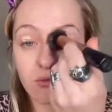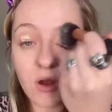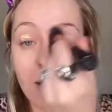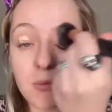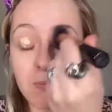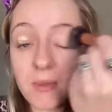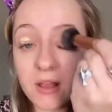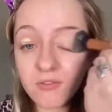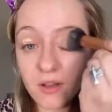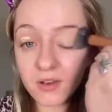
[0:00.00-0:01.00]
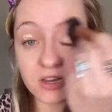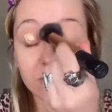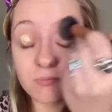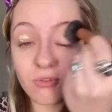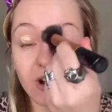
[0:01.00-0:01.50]
Grab a big
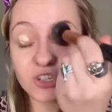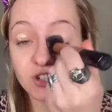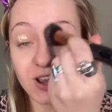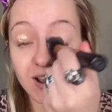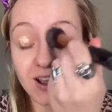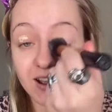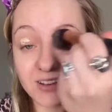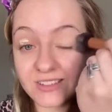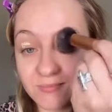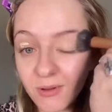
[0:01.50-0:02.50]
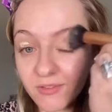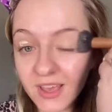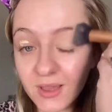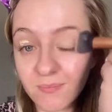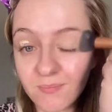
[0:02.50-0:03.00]
foundation brush and buff it
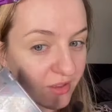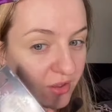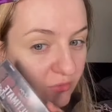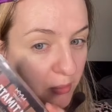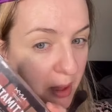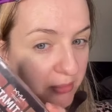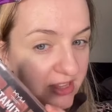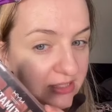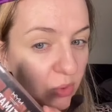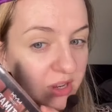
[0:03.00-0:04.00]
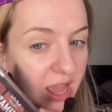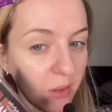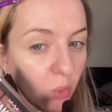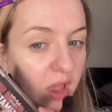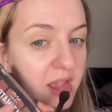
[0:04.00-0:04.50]
in. Remember this one,
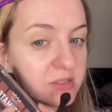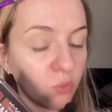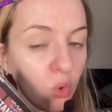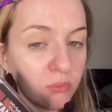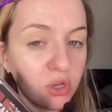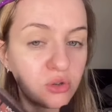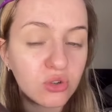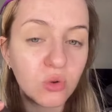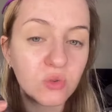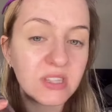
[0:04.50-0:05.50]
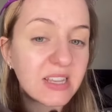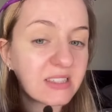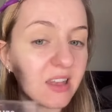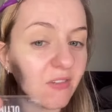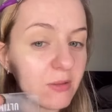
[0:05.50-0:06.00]
NYX Warm Neutrals. It's a
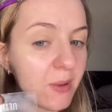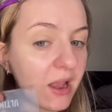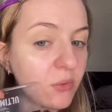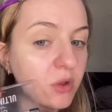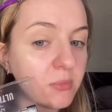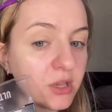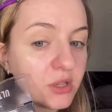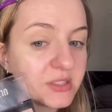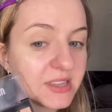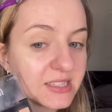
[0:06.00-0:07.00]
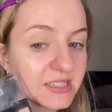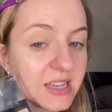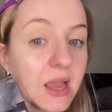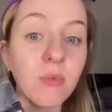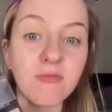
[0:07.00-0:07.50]
lovely palette. We're going to be using this
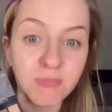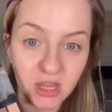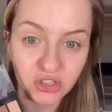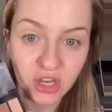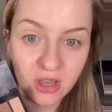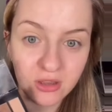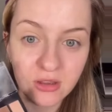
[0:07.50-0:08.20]
today with blusher.